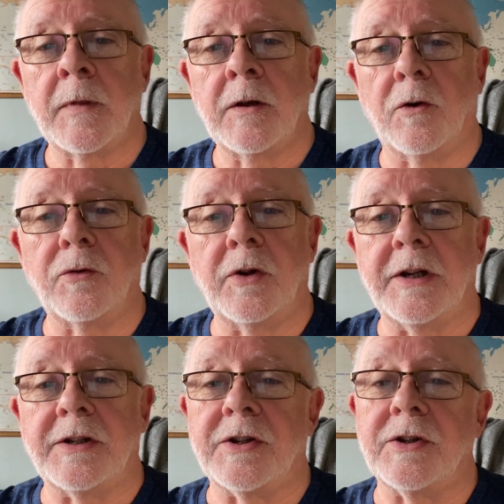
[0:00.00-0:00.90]
all you
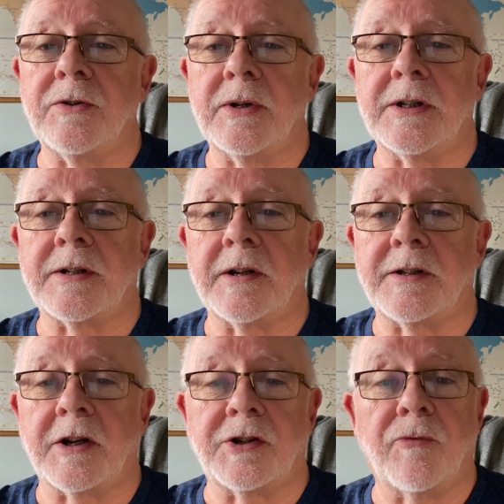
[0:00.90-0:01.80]
need to do is
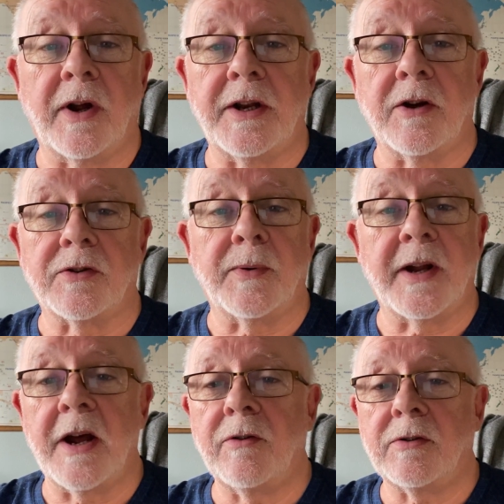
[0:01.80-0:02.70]
attach a radio to an
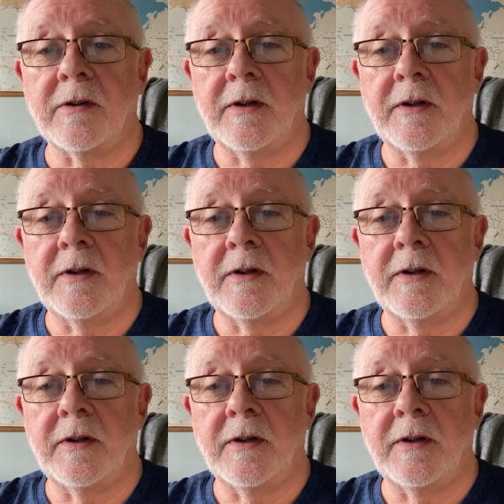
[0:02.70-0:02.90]
aerial